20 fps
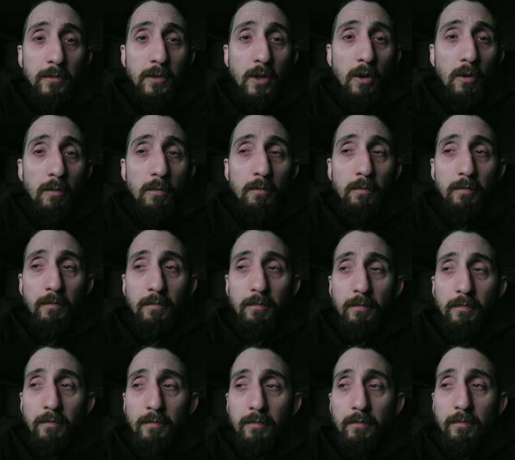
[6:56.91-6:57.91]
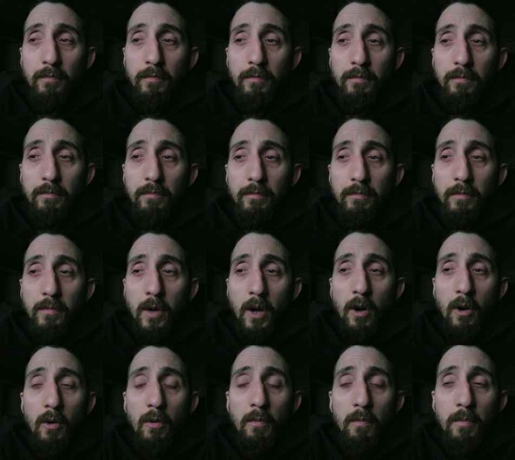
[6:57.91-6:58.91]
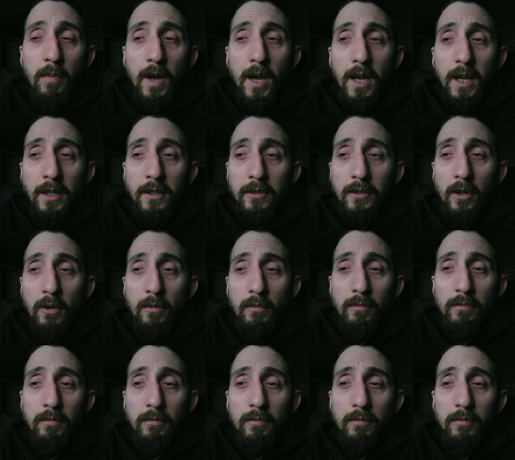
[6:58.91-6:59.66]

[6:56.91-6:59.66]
don't hold back, I